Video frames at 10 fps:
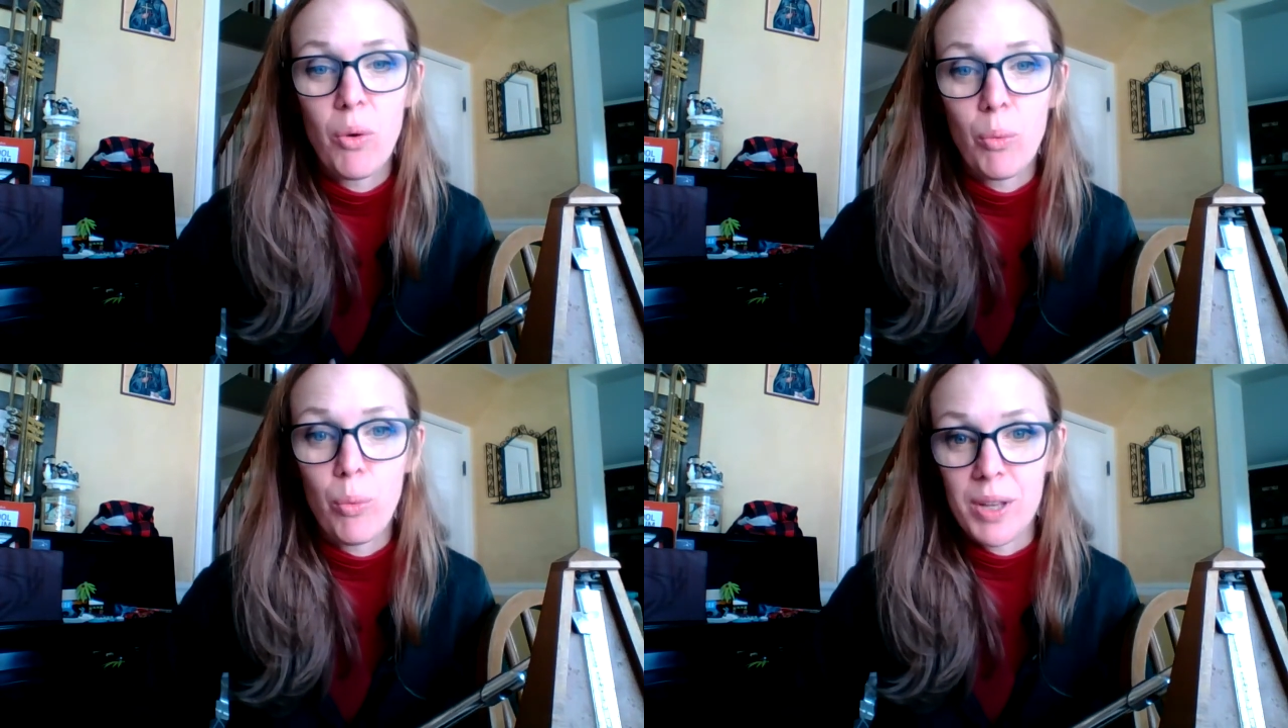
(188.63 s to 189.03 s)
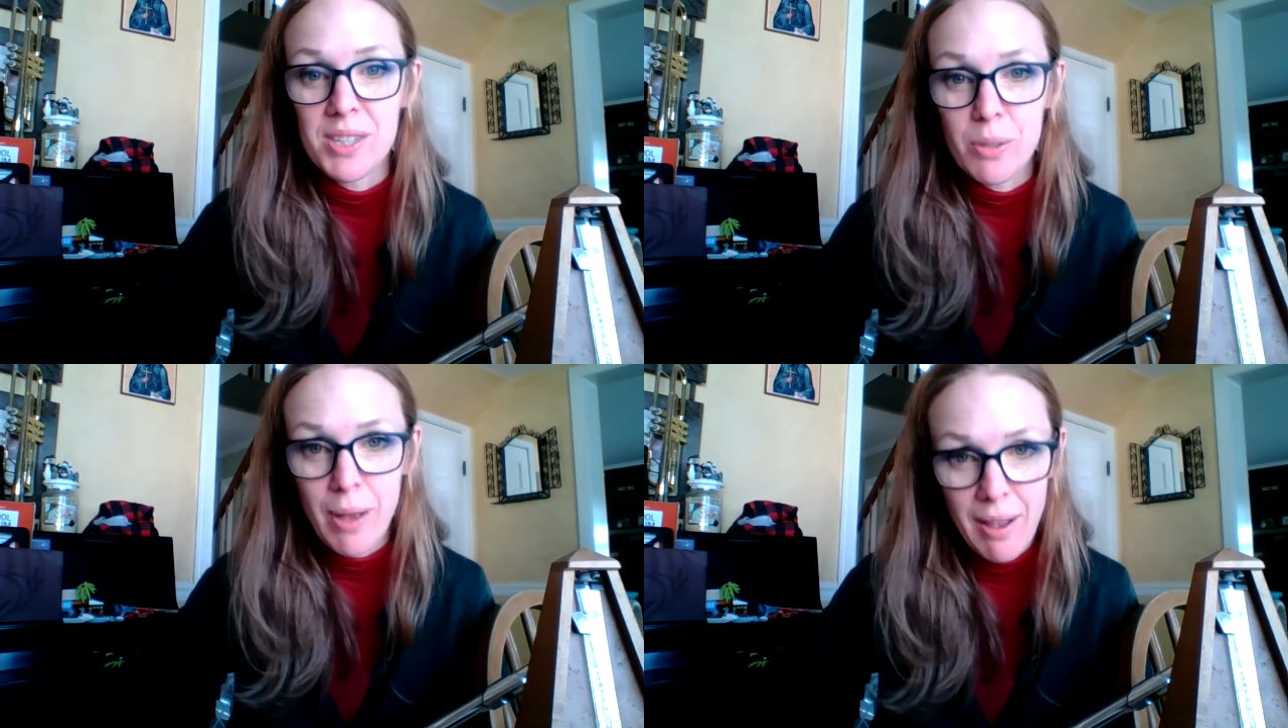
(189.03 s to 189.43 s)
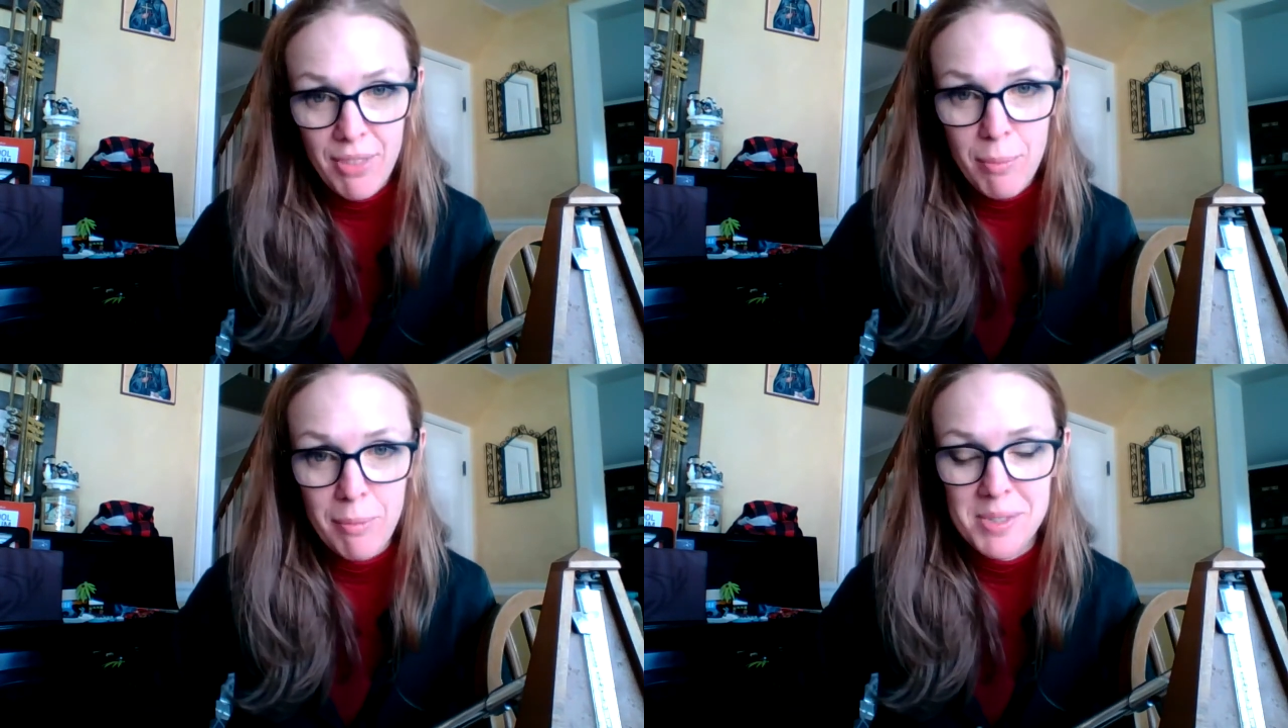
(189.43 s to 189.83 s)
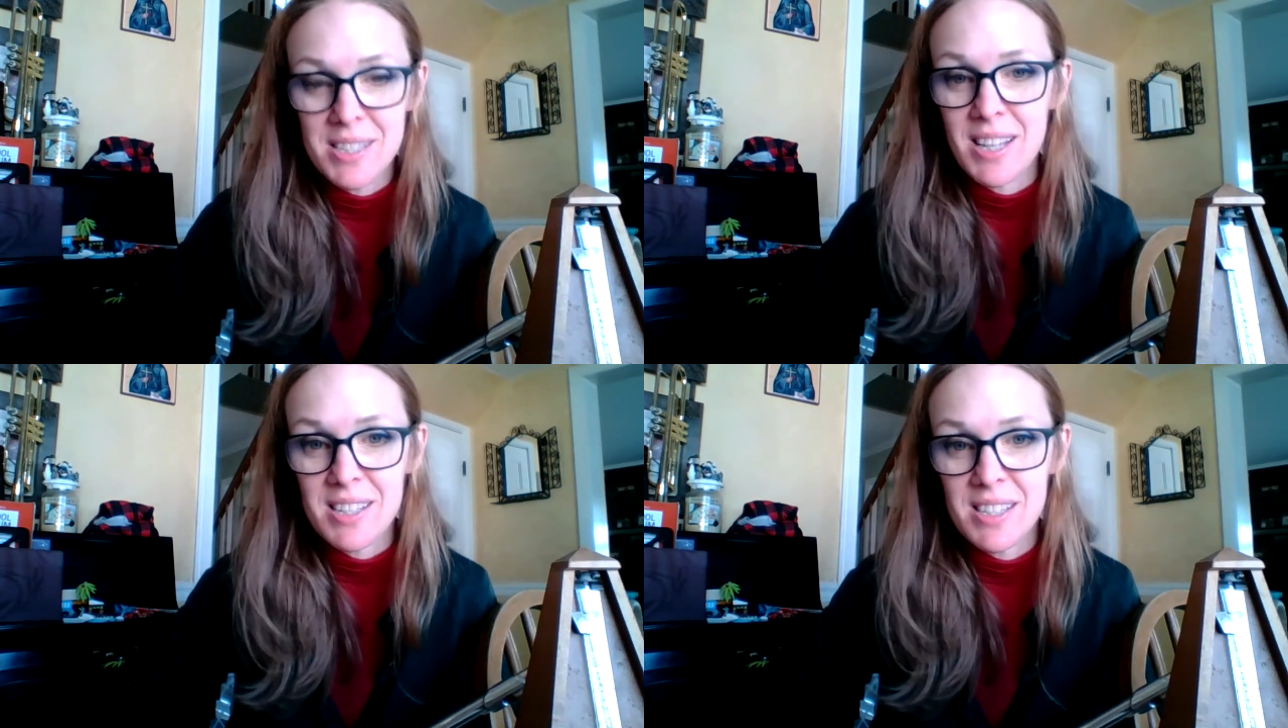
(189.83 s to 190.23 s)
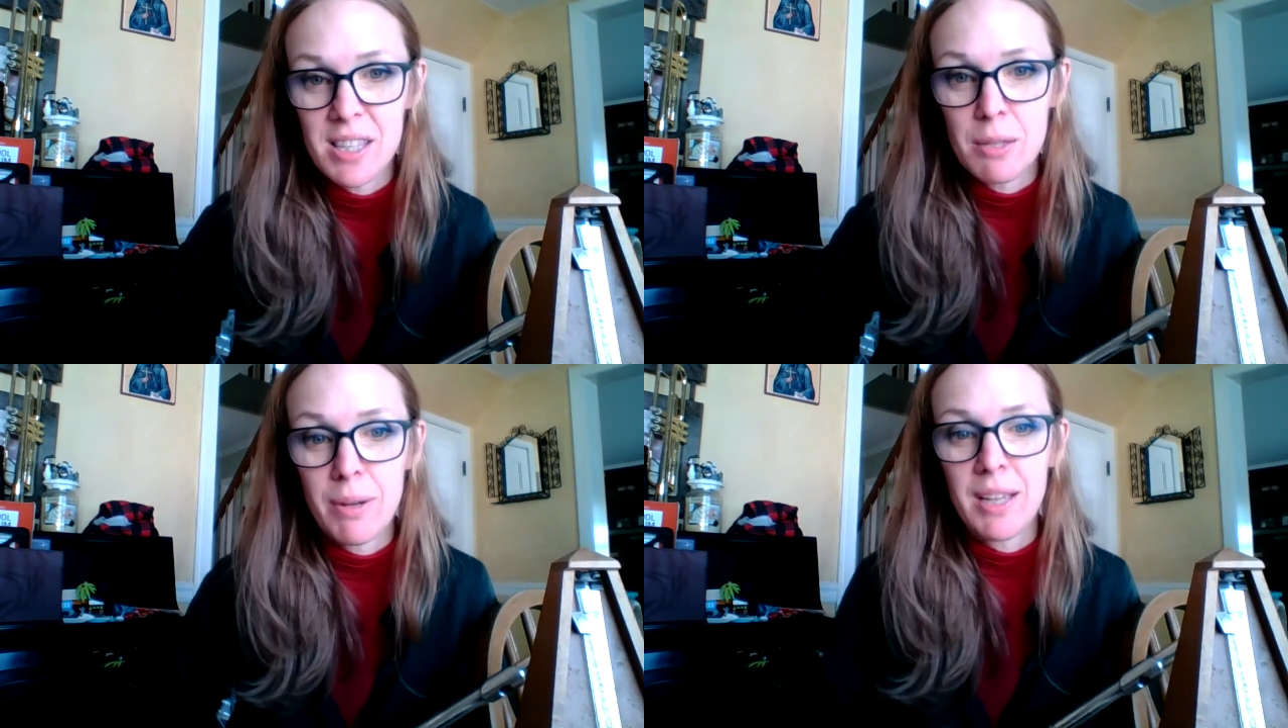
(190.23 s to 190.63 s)
Once you have them up to
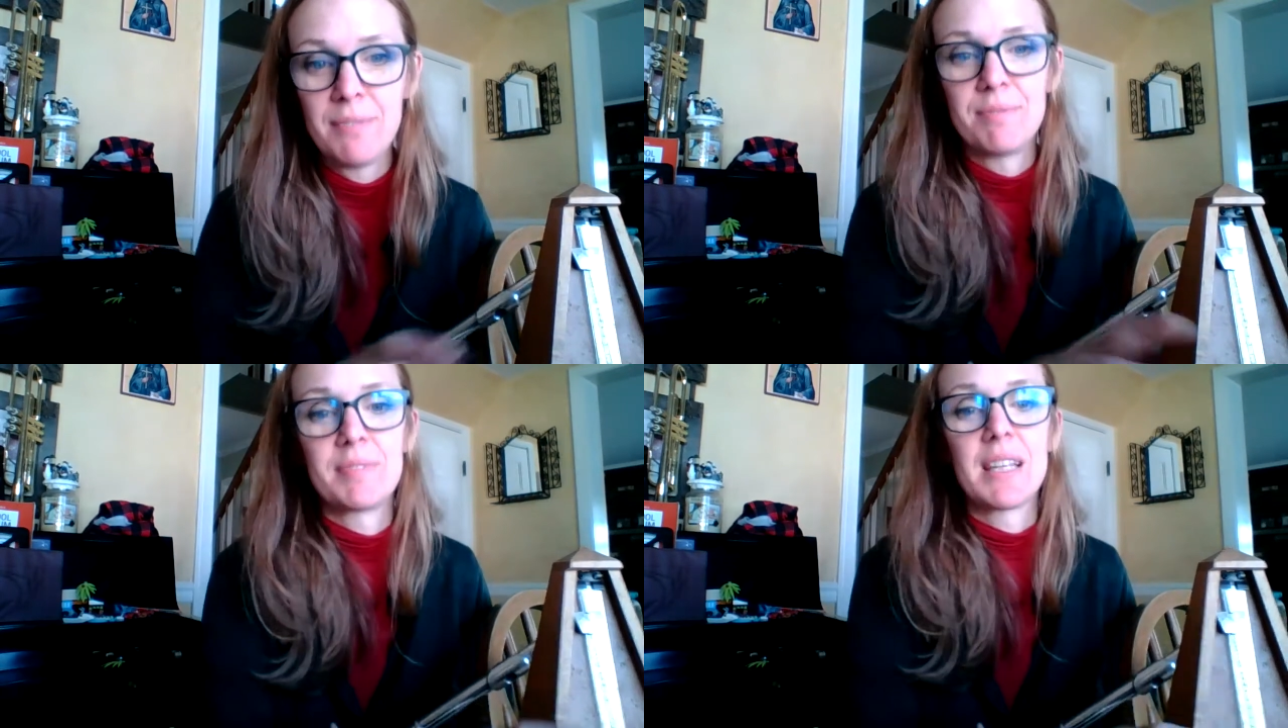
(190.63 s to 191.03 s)
63,